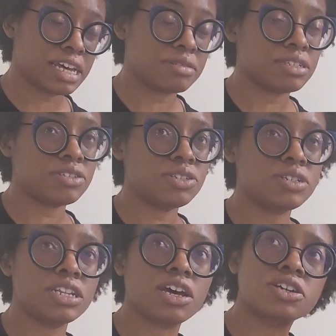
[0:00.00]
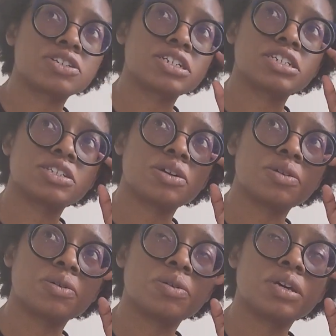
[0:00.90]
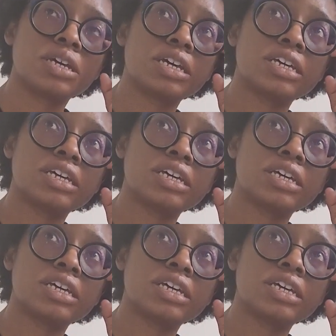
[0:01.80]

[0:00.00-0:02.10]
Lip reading: I'm still doing laundry, so